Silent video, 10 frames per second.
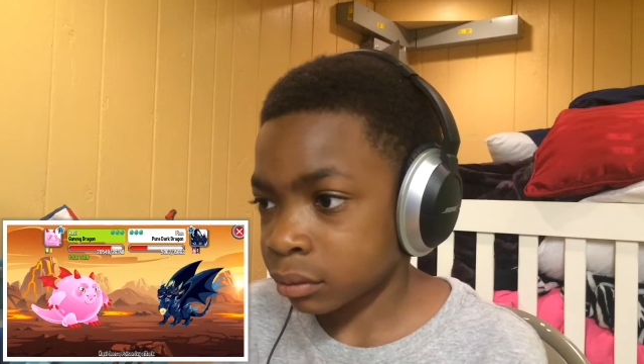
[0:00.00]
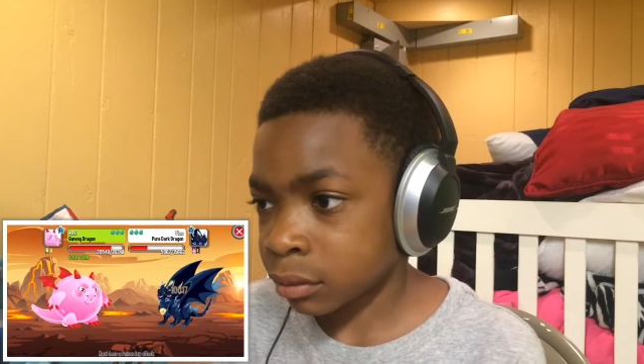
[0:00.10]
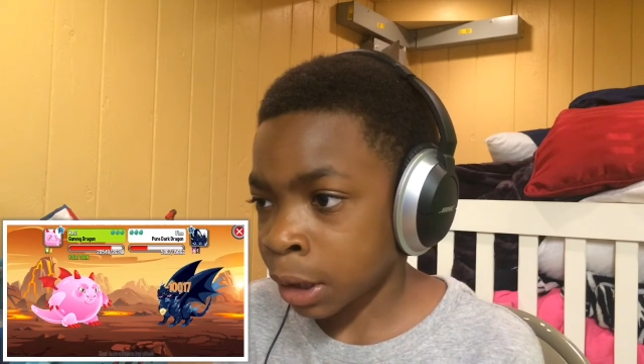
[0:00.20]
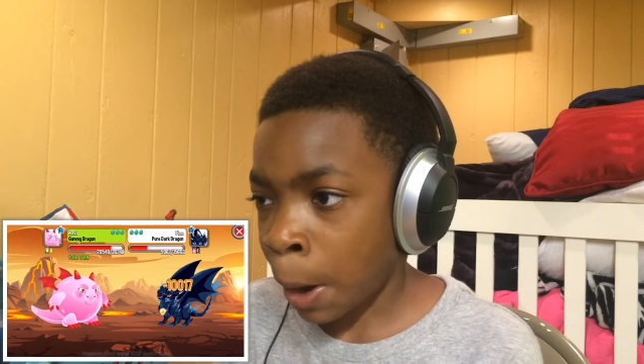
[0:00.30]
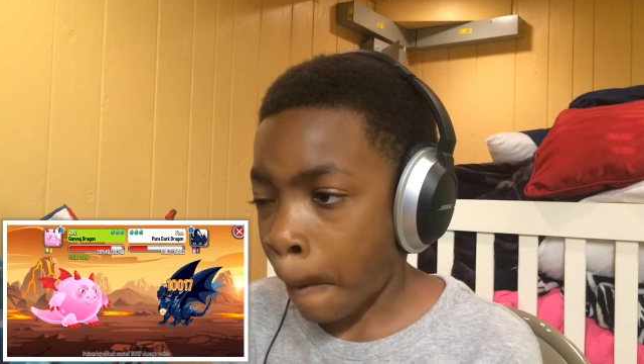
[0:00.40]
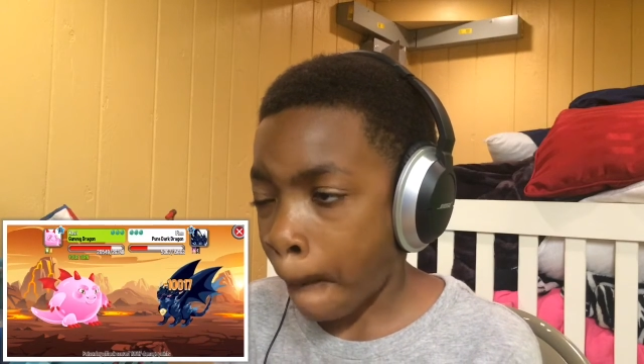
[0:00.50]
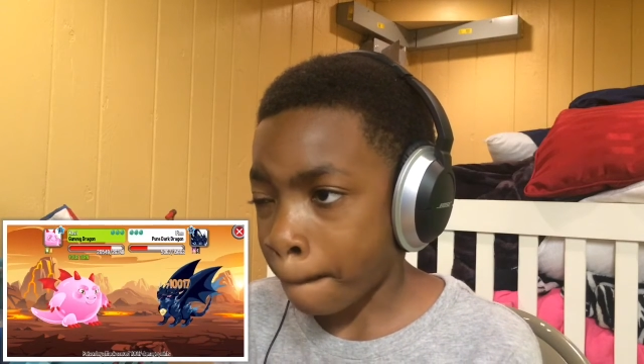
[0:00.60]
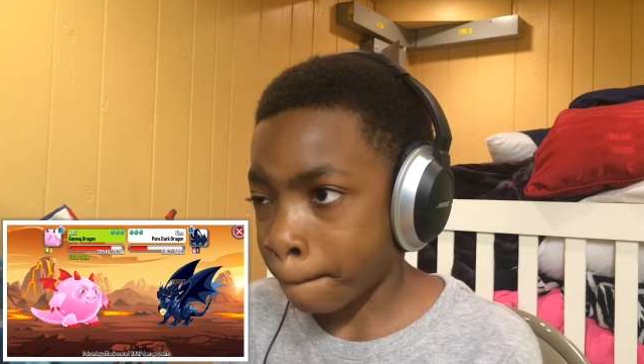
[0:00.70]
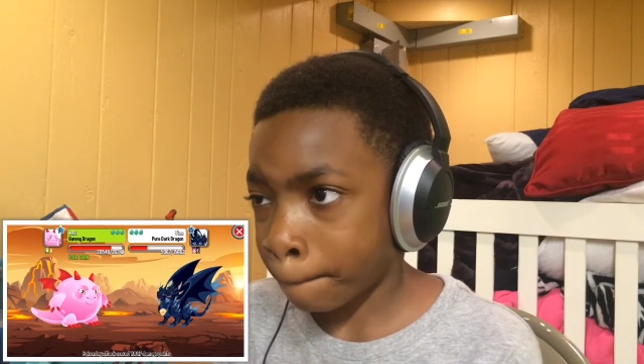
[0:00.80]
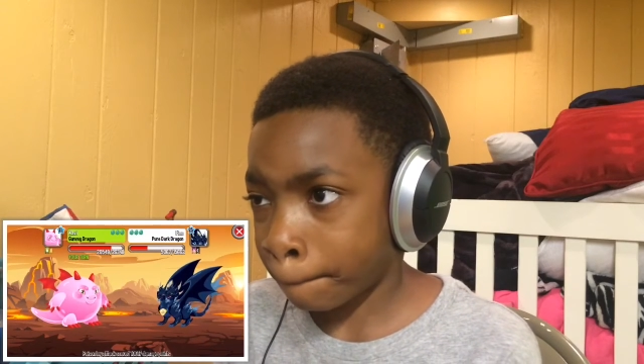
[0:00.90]
V X P
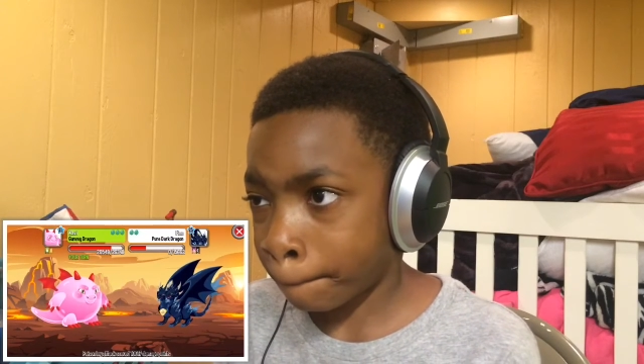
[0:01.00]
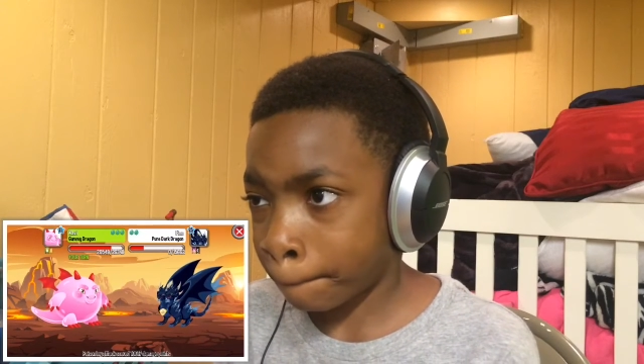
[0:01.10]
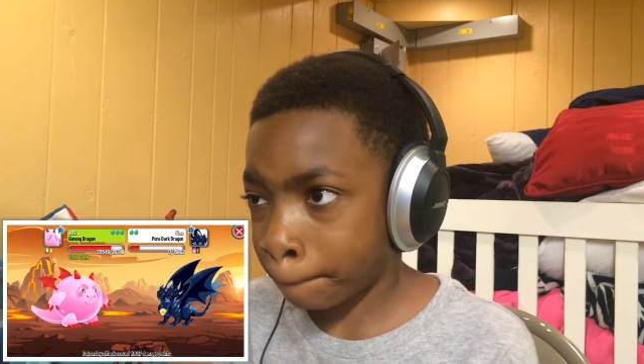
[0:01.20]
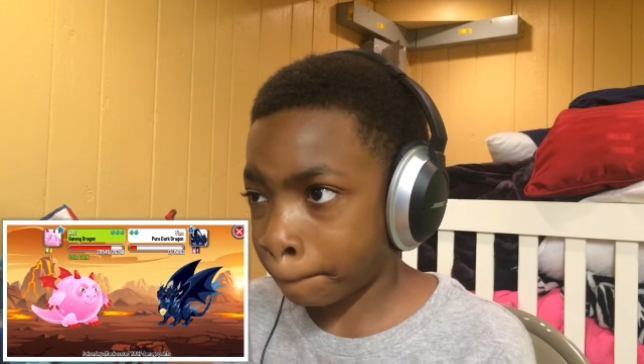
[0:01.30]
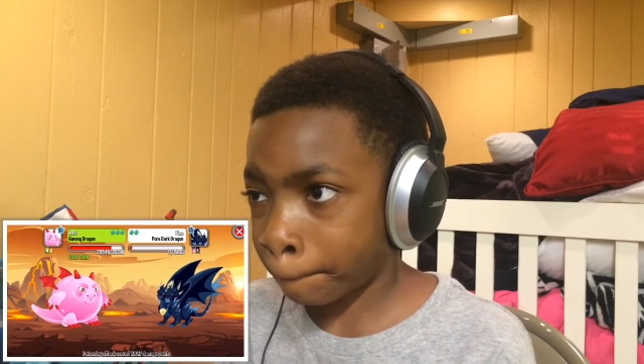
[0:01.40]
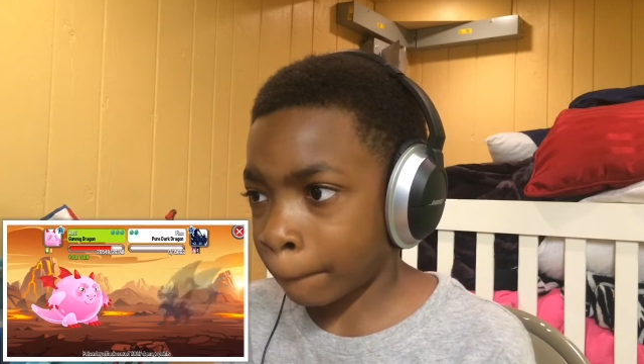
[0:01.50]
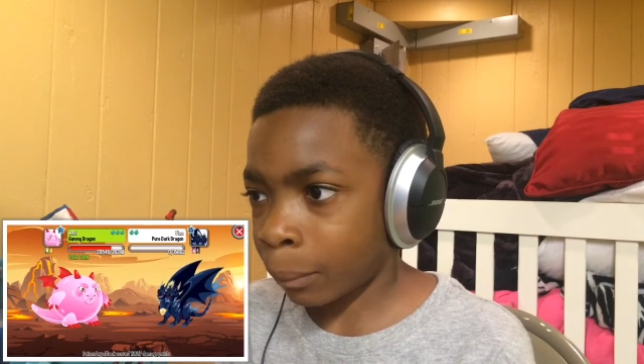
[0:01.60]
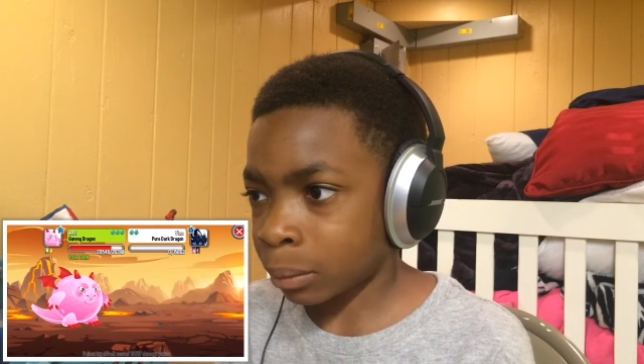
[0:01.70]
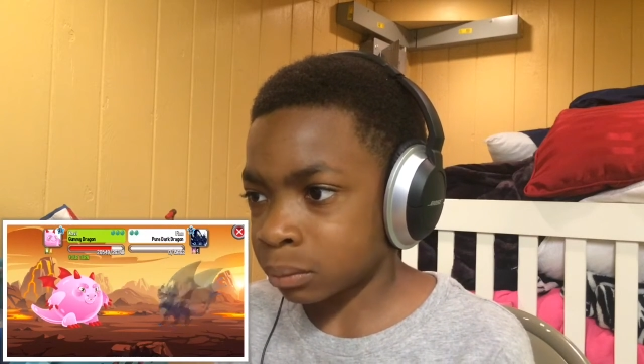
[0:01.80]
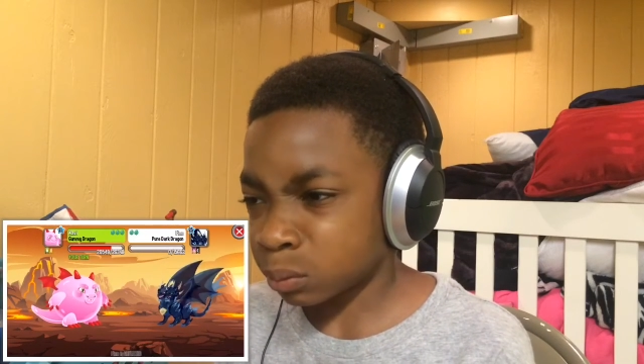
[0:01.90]
got him all the way.
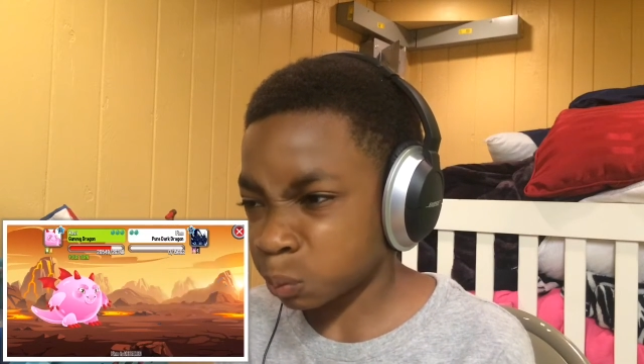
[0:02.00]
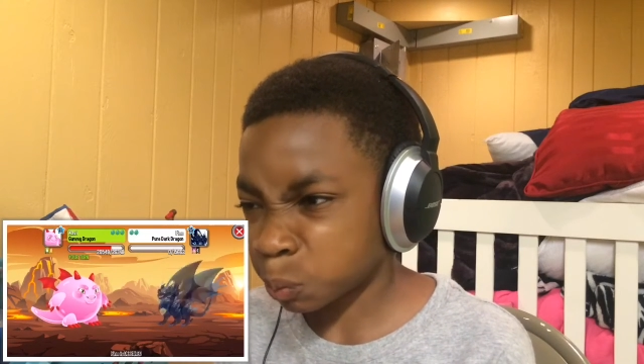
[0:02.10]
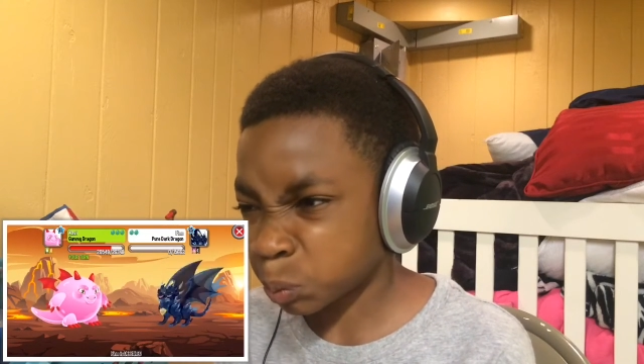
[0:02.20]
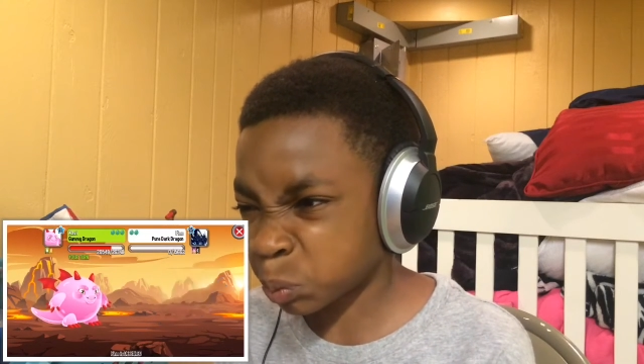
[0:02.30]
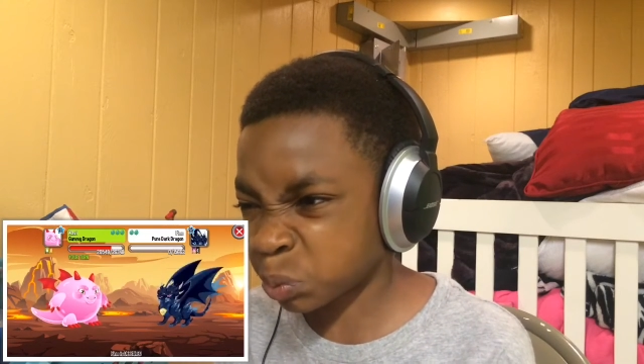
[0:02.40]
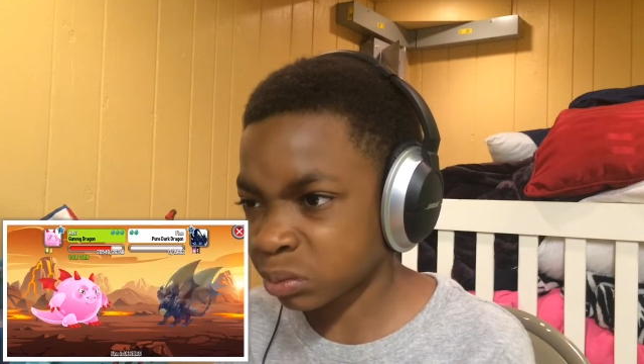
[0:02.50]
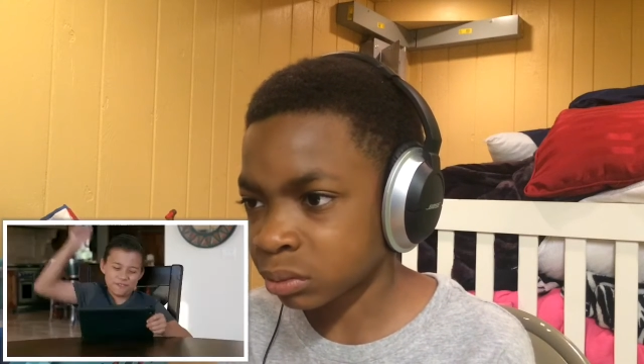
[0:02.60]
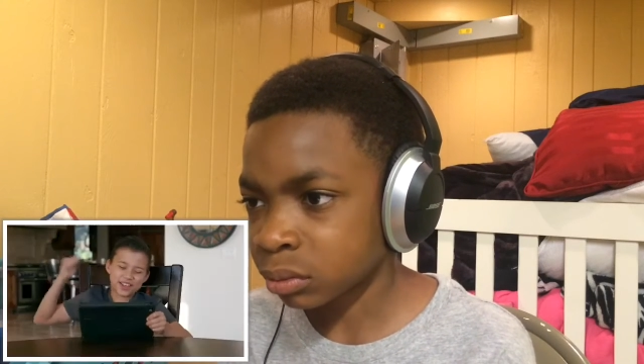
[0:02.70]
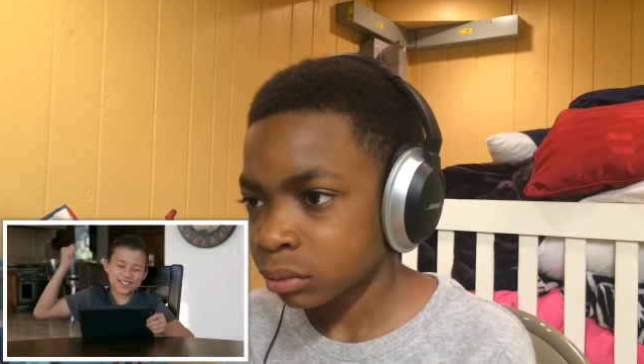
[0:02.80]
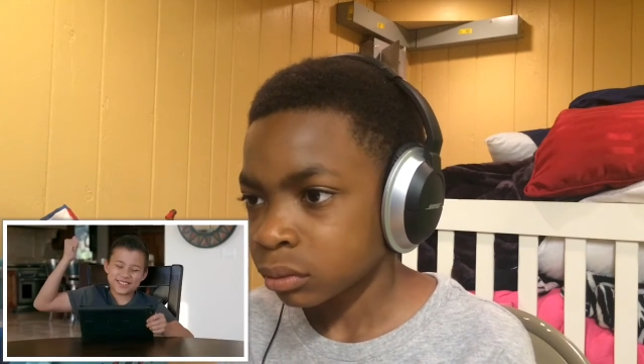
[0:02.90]
Woo!
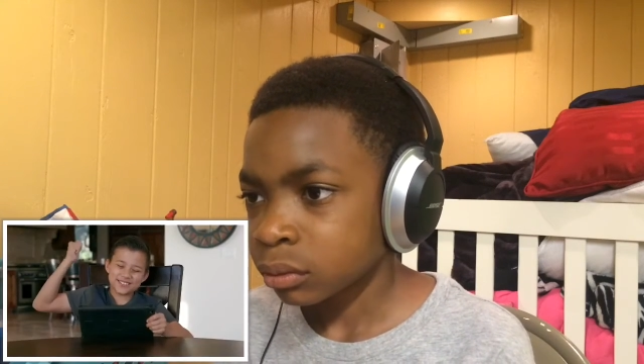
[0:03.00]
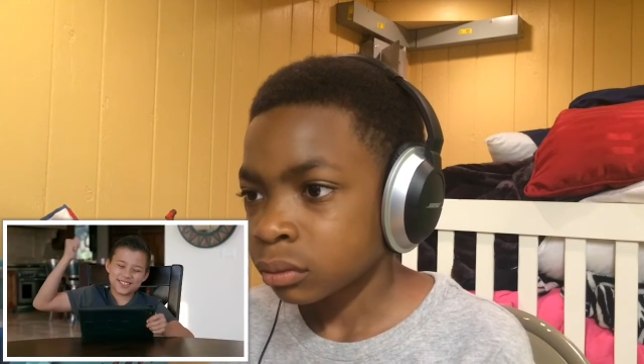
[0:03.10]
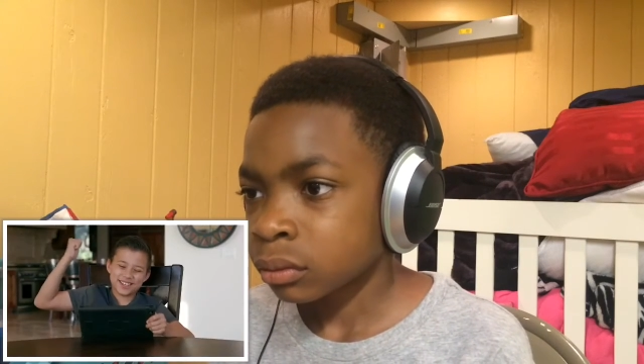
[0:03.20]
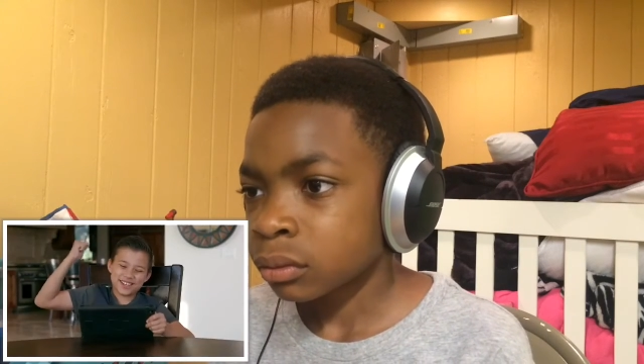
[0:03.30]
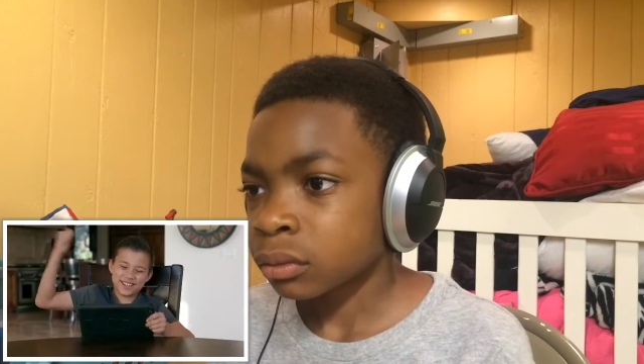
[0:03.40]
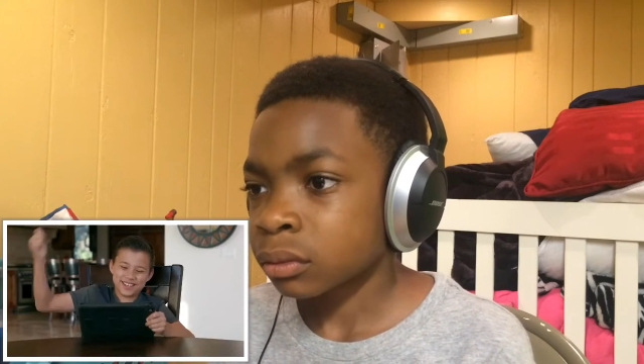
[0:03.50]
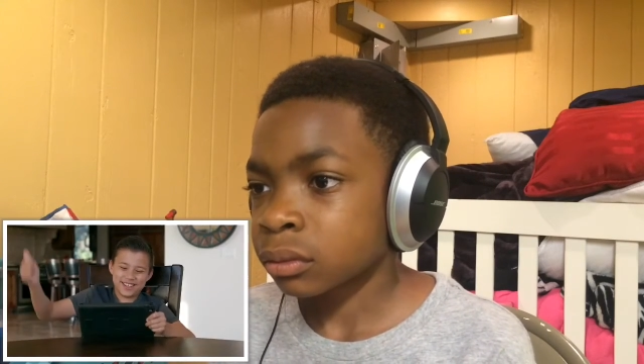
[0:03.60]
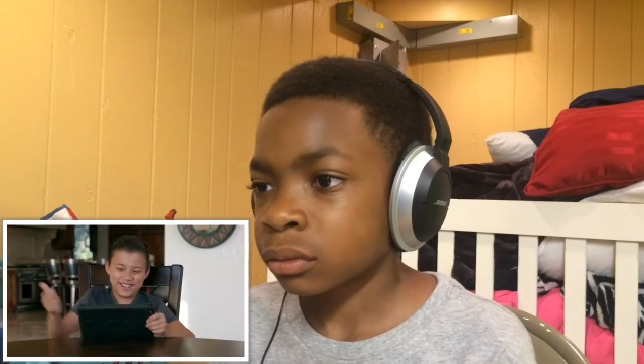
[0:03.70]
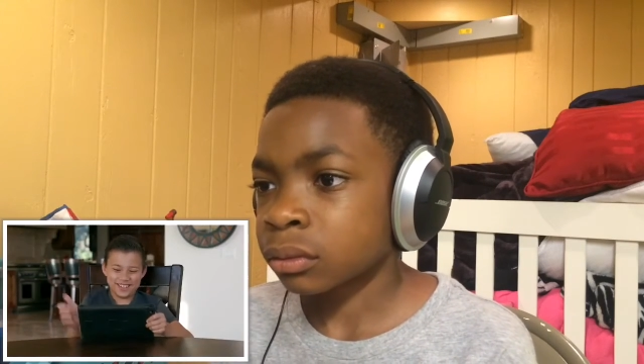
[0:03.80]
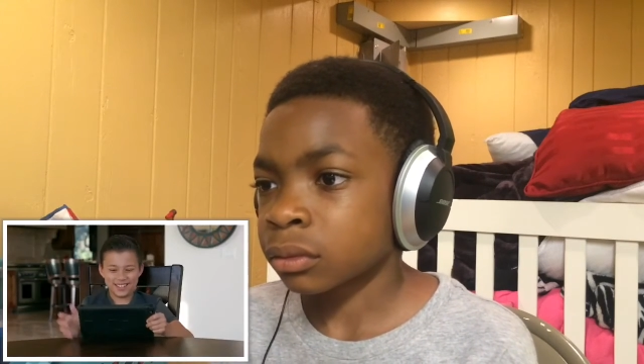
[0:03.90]
Victory!